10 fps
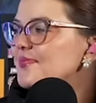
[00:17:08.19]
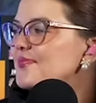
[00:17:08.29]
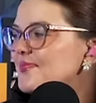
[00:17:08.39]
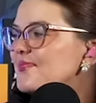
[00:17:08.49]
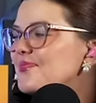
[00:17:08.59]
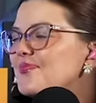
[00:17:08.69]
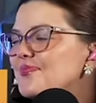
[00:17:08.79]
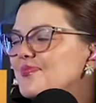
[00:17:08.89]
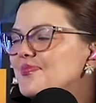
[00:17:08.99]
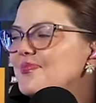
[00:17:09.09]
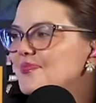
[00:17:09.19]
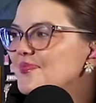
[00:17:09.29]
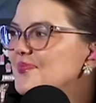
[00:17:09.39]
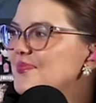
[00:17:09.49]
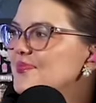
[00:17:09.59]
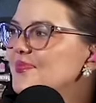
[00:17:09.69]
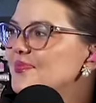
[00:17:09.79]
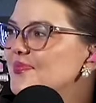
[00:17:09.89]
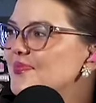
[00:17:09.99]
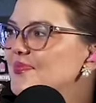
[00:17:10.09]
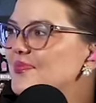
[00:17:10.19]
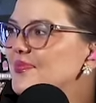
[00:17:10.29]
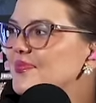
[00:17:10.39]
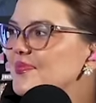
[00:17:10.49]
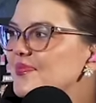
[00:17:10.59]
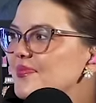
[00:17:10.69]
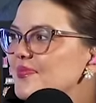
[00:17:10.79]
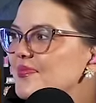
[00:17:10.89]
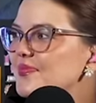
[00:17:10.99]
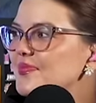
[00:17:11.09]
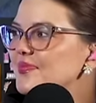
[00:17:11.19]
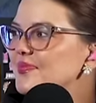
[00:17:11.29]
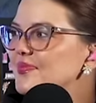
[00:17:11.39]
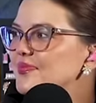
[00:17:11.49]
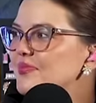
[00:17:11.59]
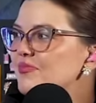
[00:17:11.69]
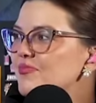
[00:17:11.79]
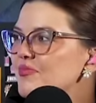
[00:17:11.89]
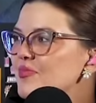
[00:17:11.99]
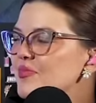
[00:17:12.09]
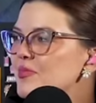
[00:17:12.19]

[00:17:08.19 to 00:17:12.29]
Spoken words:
[no speech]